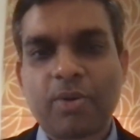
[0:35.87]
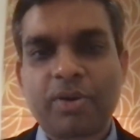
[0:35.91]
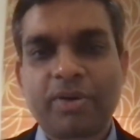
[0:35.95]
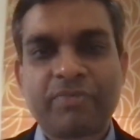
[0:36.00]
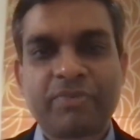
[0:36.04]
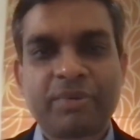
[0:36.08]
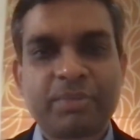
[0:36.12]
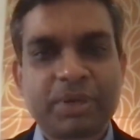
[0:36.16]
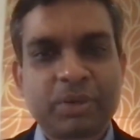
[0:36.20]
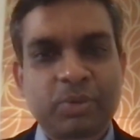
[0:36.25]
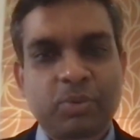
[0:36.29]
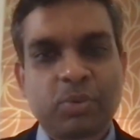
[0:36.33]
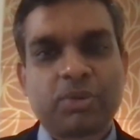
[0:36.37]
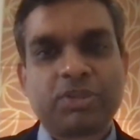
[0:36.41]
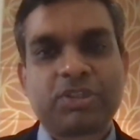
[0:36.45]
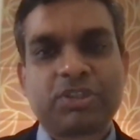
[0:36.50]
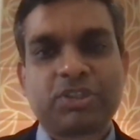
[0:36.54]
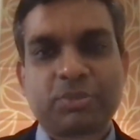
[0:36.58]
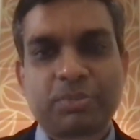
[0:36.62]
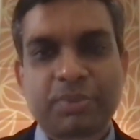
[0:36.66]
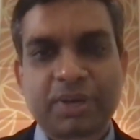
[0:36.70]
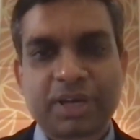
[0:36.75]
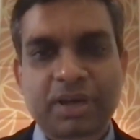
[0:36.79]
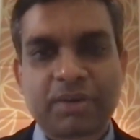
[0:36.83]
everybody wants
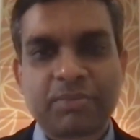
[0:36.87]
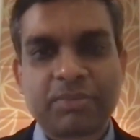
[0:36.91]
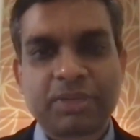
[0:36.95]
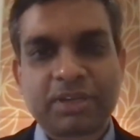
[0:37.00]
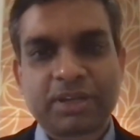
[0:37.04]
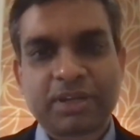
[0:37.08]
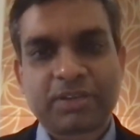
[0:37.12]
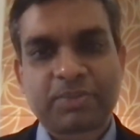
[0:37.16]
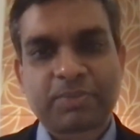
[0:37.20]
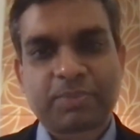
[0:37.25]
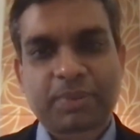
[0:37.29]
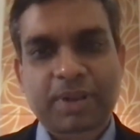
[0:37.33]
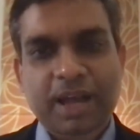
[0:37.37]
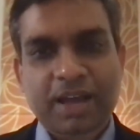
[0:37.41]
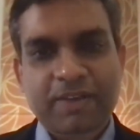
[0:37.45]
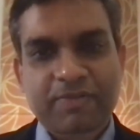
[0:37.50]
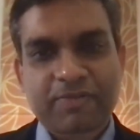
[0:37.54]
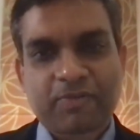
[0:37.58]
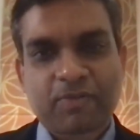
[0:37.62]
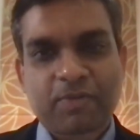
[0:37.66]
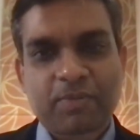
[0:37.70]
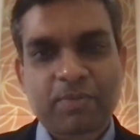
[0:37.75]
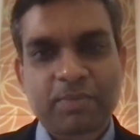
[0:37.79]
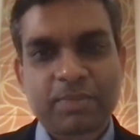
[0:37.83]
to become the next
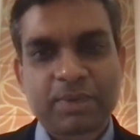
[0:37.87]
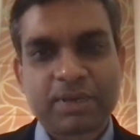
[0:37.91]
platform,